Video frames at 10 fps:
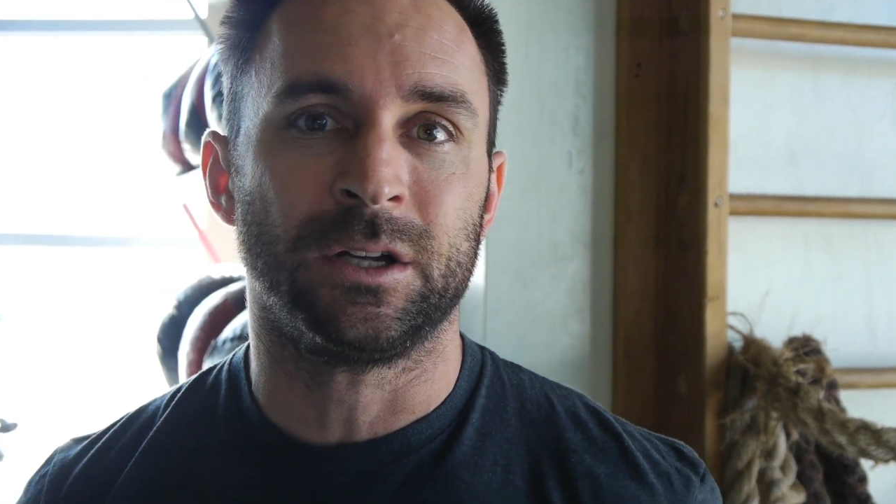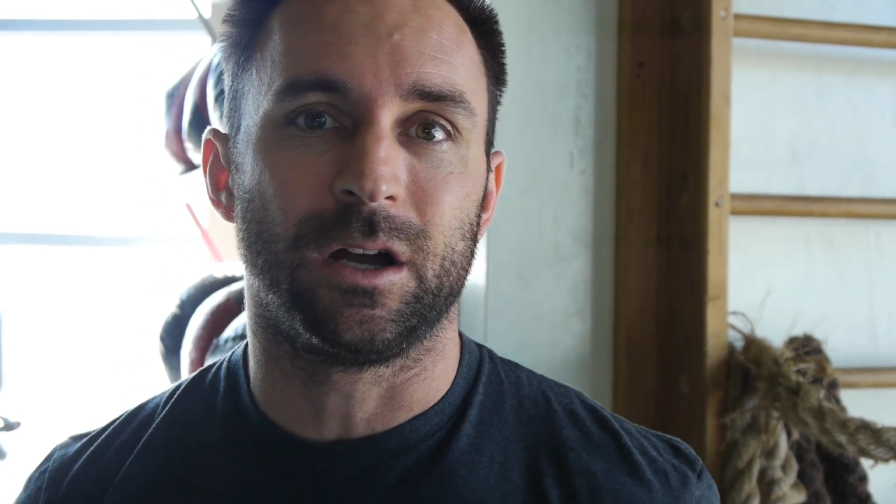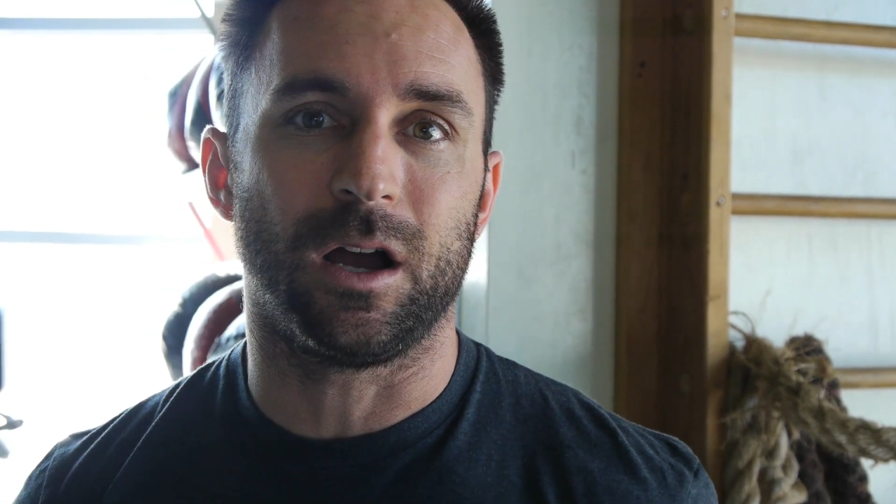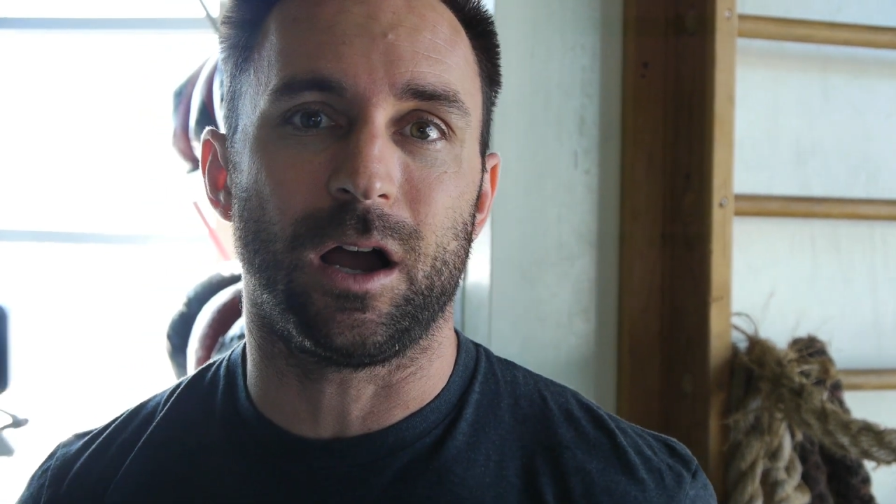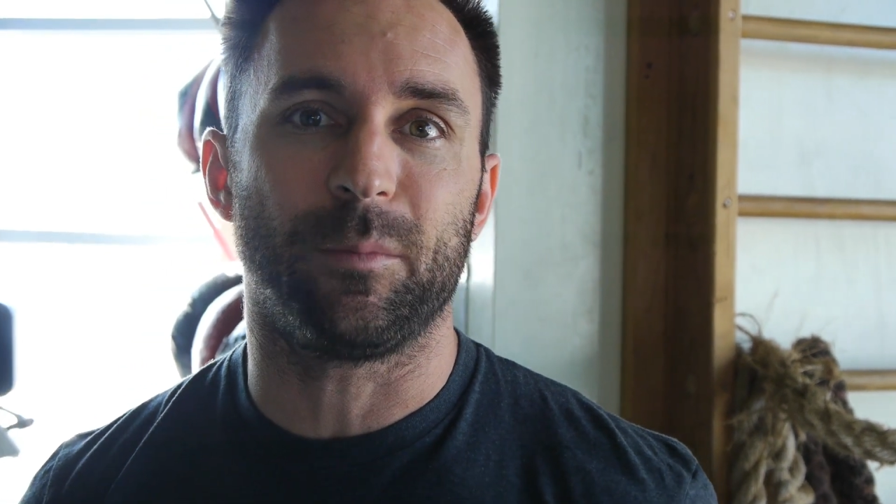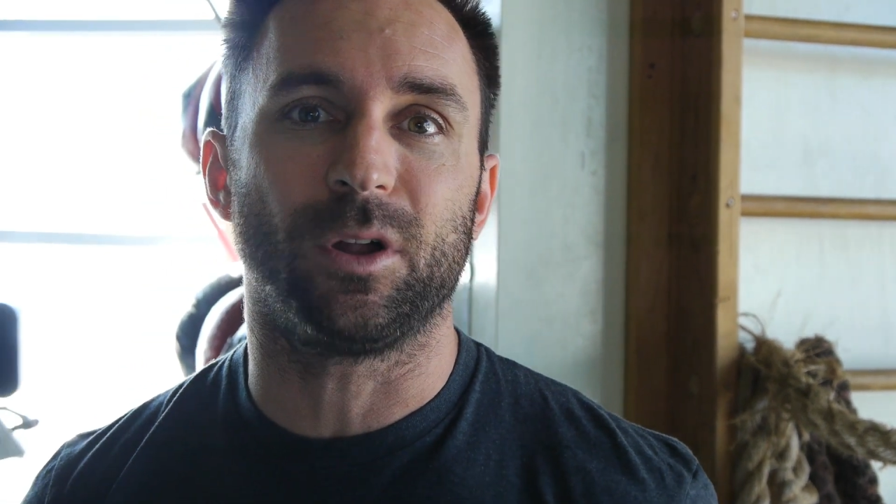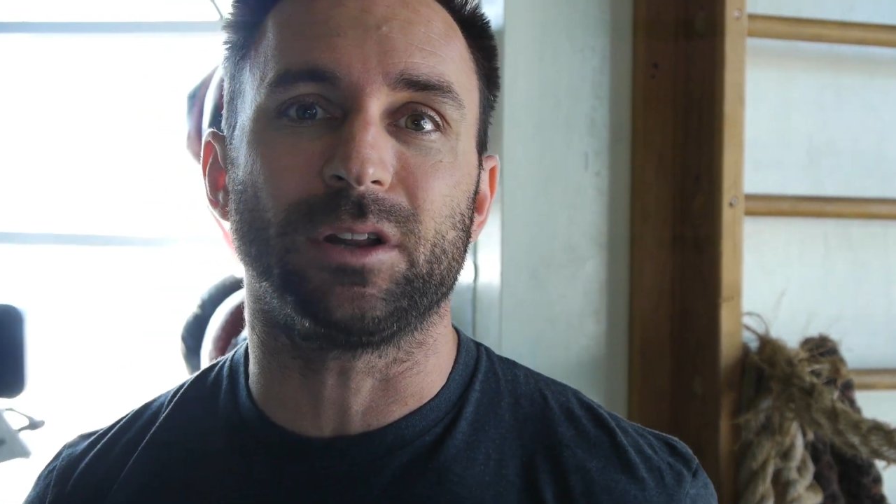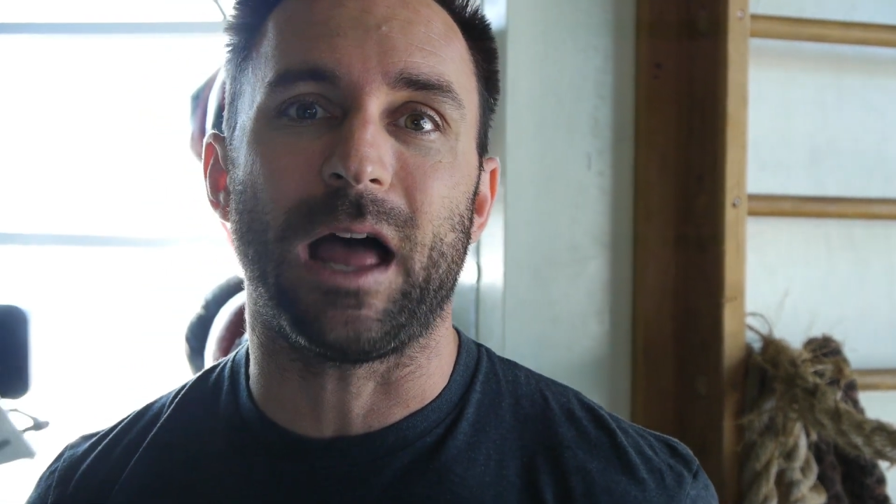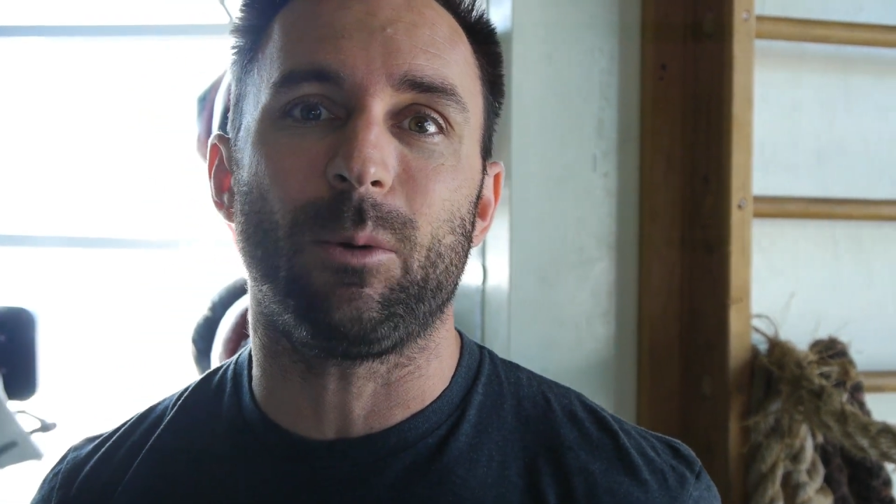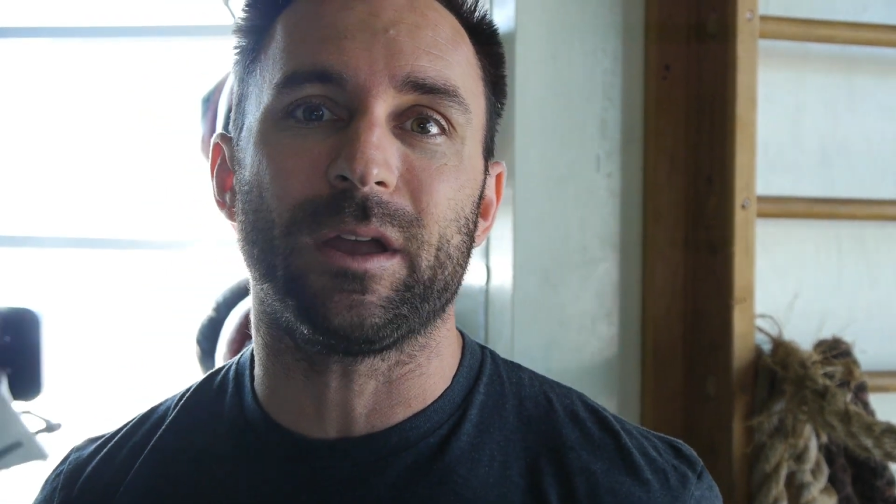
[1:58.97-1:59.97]

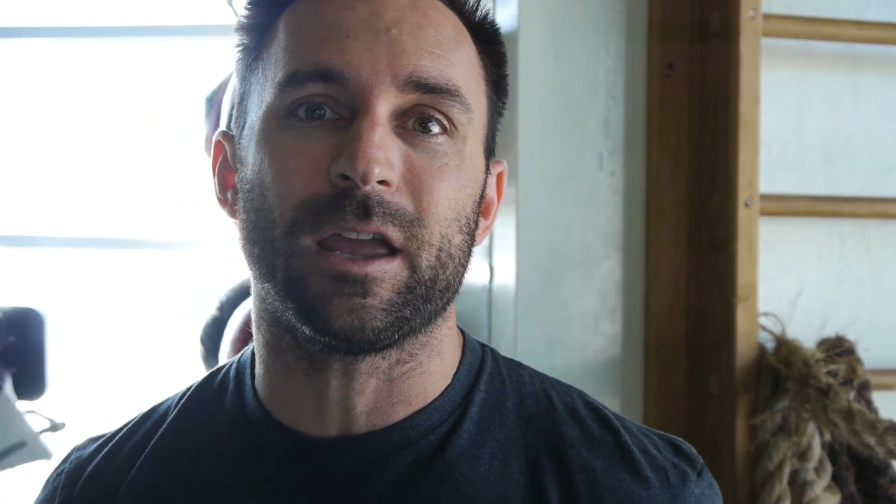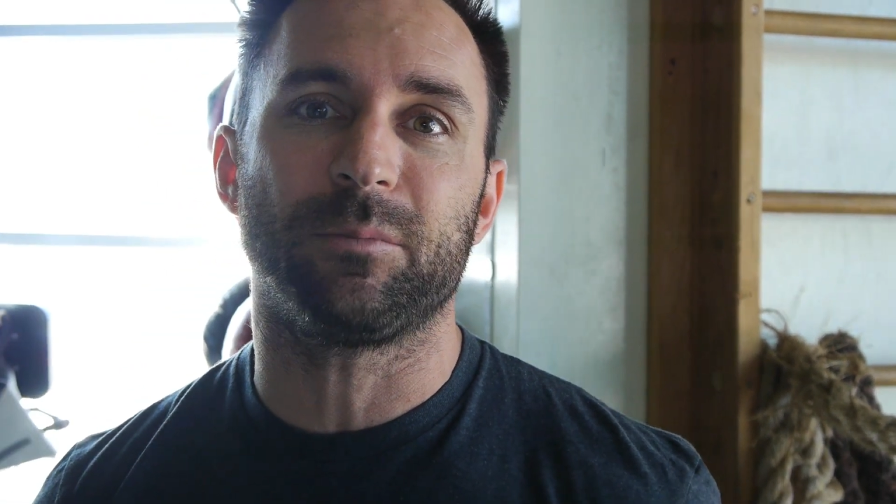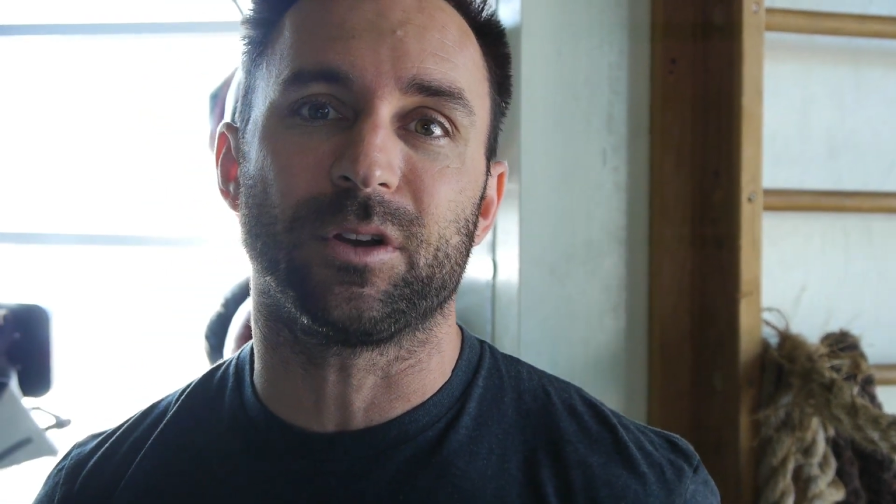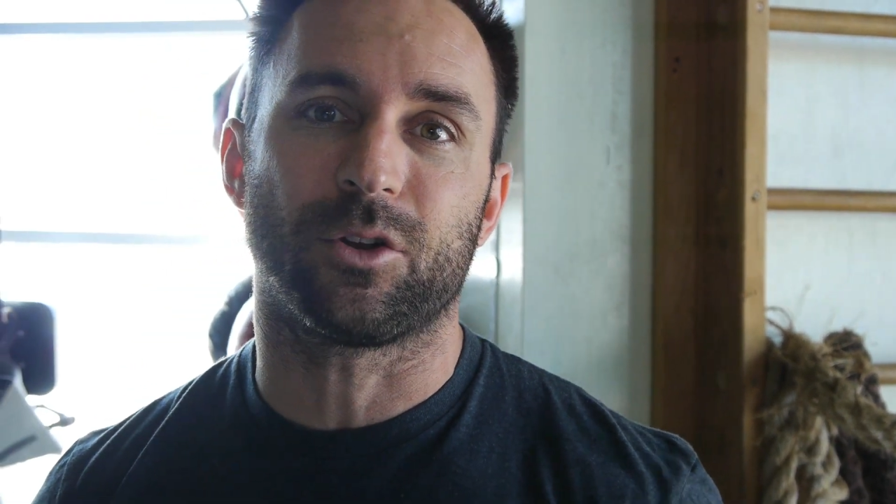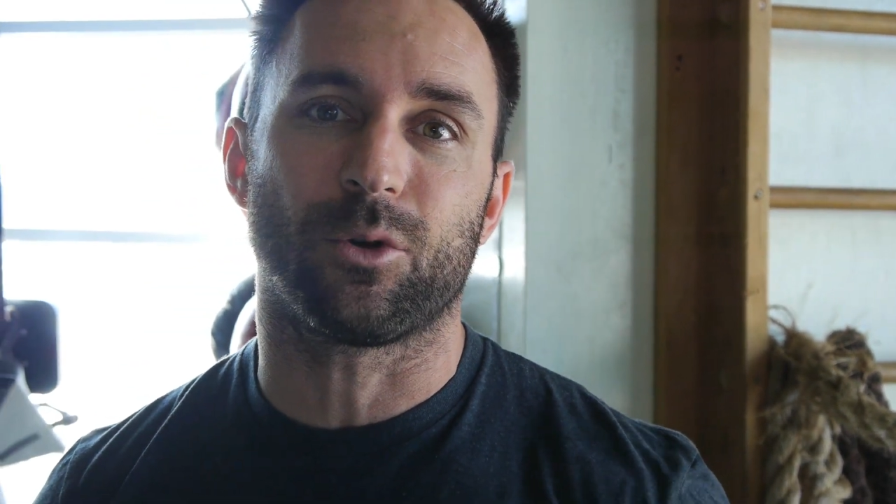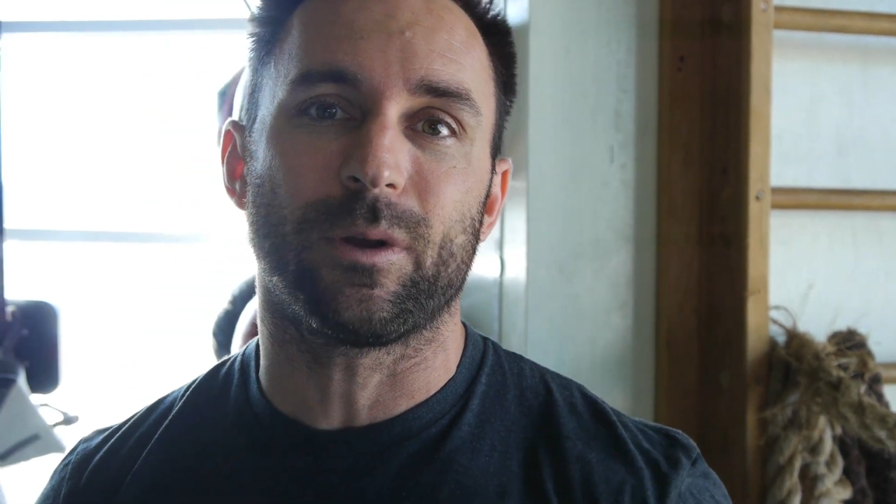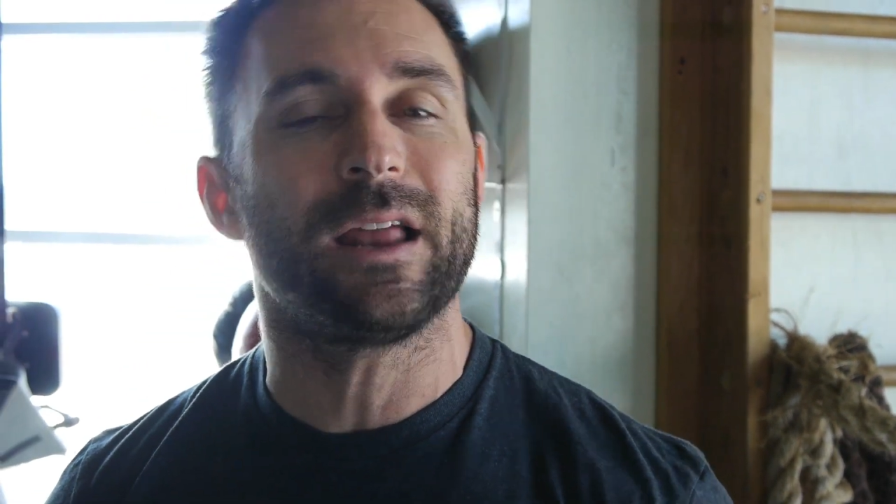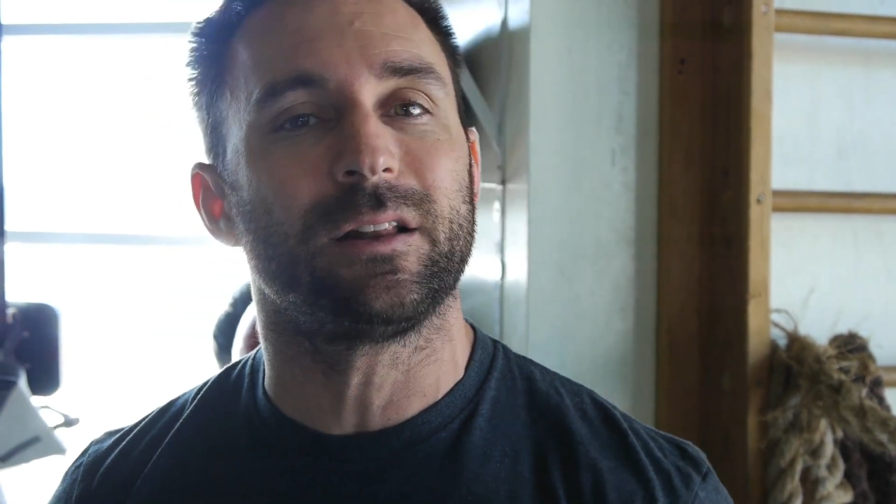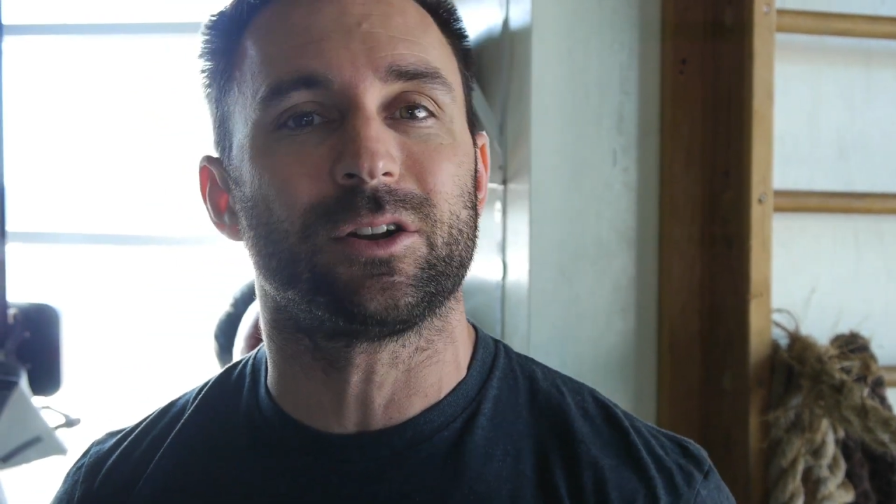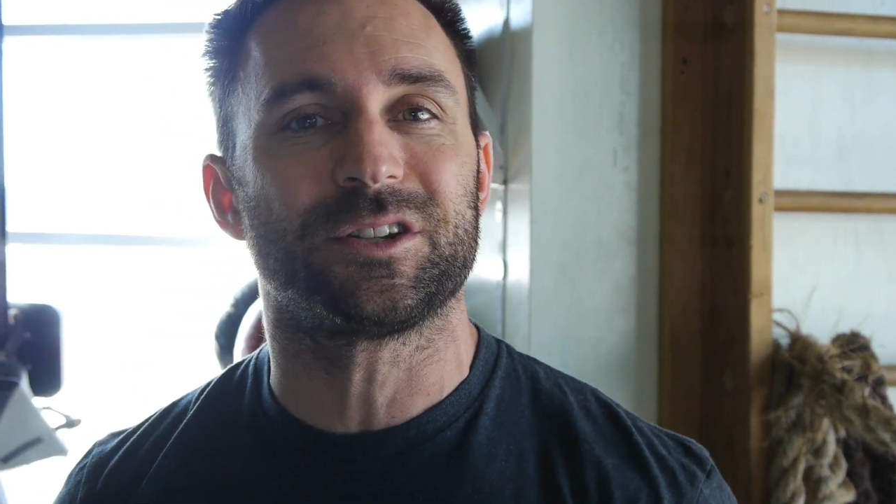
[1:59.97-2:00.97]
allowing him to create a little